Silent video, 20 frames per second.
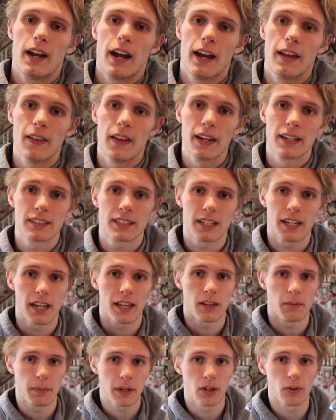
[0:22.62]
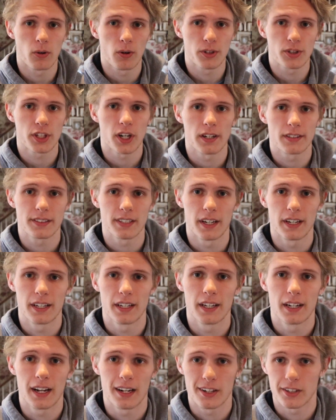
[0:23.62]
And then to get the B-roll shots I
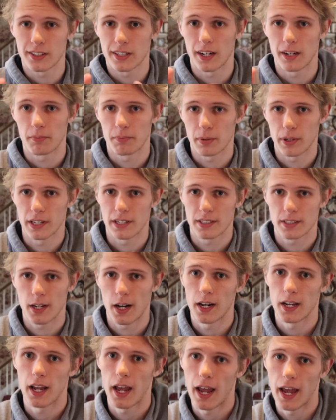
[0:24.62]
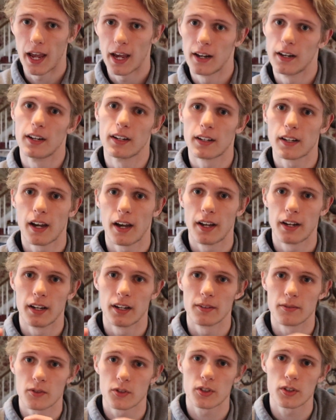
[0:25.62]
did, I just had a pretty steady hand and kind
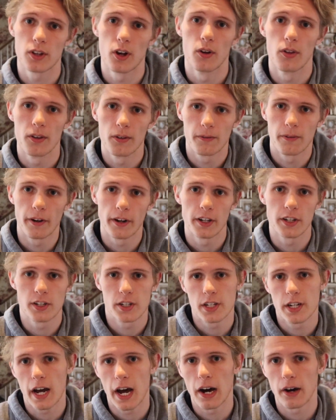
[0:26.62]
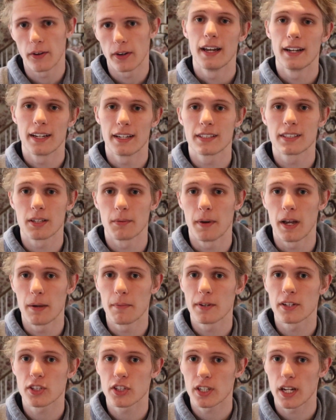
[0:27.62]
of slowed the footage down and did some
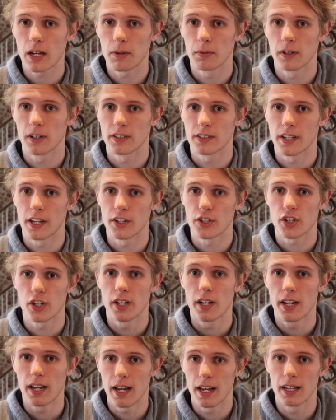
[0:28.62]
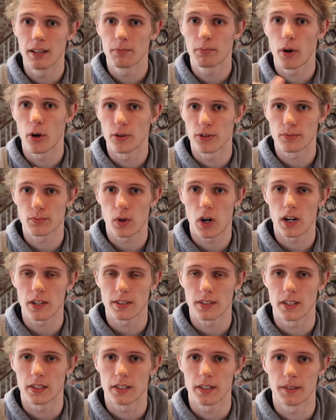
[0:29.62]
image stabilization in
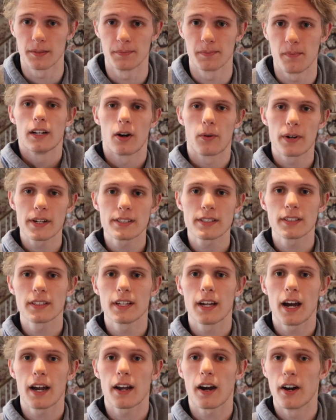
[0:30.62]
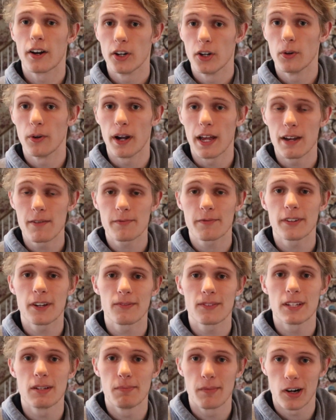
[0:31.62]
post-processing. Now recently I got a new
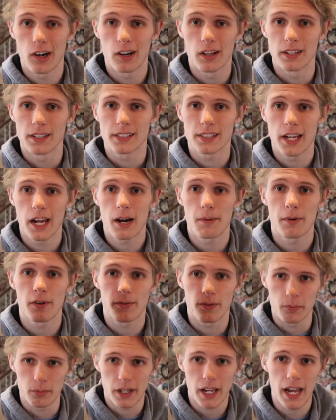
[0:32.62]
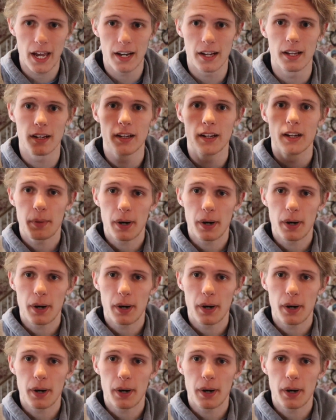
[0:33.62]
M50 mirrorless camera from Canon,